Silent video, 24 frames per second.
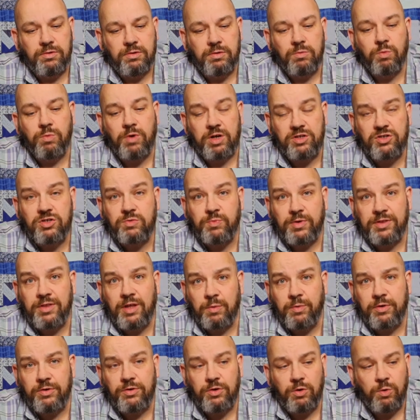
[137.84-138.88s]
watched what
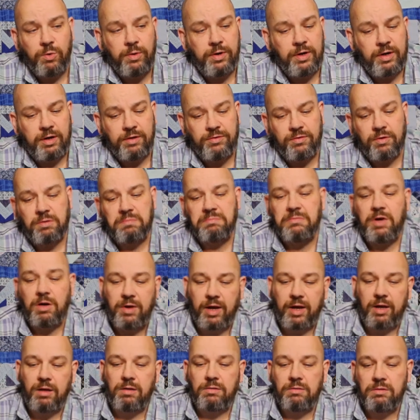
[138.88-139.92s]
they were doing, and I thought,
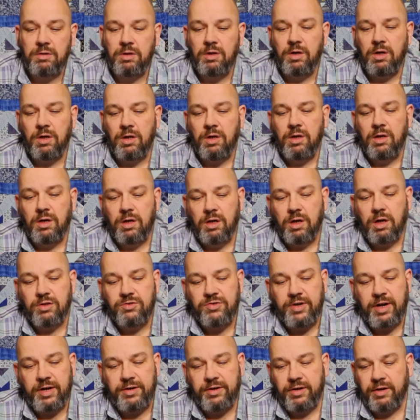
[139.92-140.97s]
okay, I'll
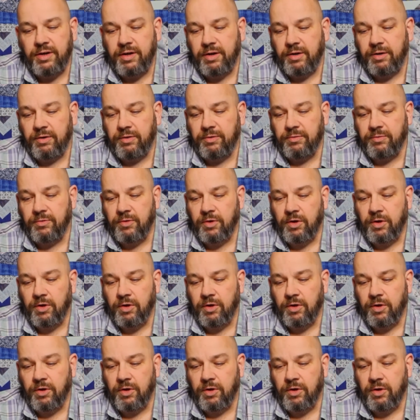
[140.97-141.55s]
try to